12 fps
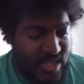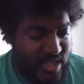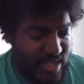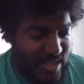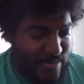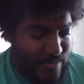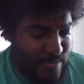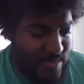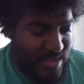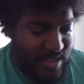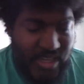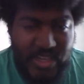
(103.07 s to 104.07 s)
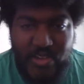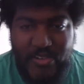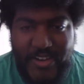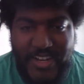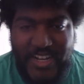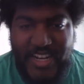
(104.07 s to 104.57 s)
um, taking
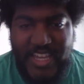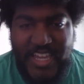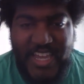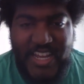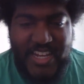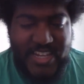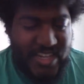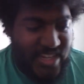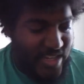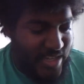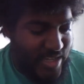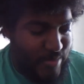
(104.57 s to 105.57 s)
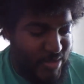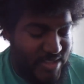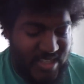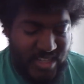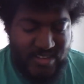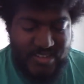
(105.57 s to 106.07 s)
on Indiana, um, a
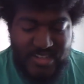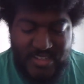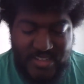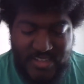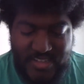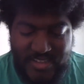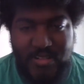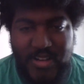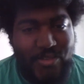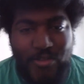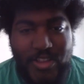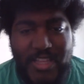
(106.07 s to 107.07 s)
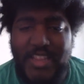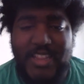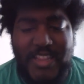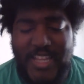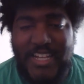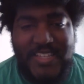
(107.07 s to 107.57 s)
team that I've really
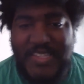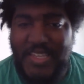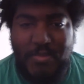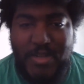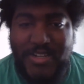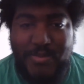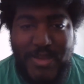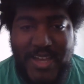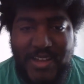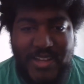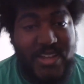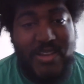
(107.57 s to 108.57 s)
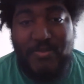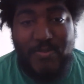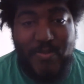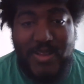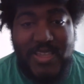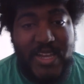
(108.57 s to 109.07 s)
not seen much about. And they've
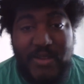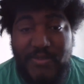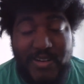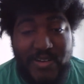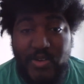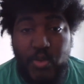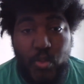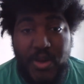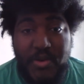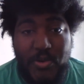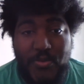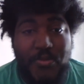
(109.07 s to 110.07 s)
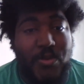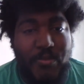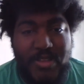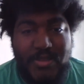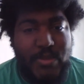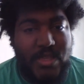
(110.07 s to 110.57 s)
been kind of under the radar for
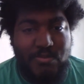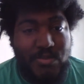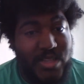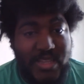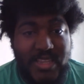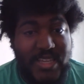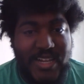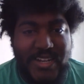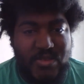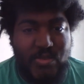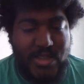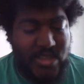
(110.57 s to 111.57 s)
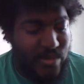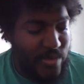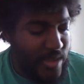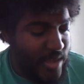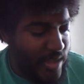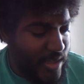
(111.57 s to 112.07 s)
me, to be completely honest with you.
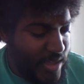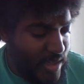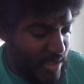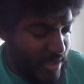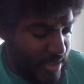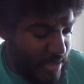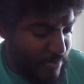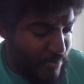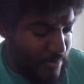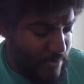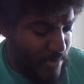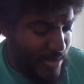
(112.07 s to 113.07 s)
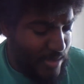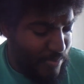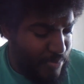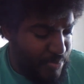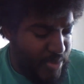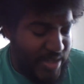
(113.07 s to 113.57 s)
Um,
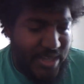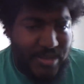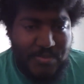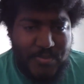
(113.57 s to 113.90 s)
but